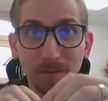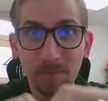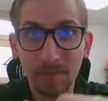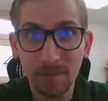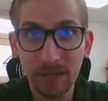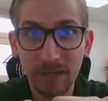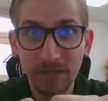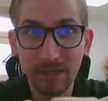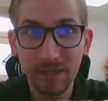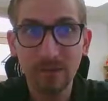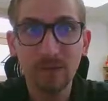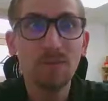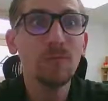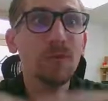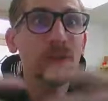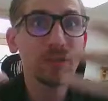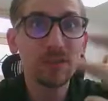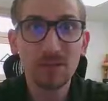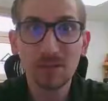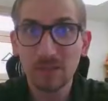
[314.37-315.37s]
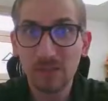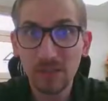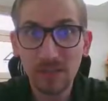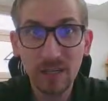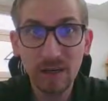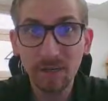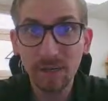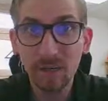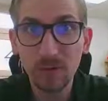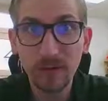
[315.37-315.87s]
money, which you
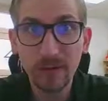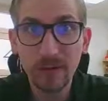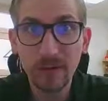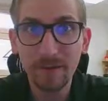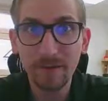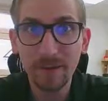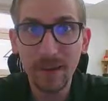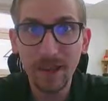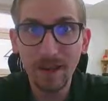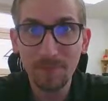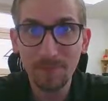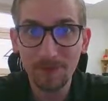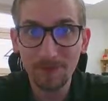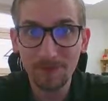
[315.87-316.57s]
never want to have happen,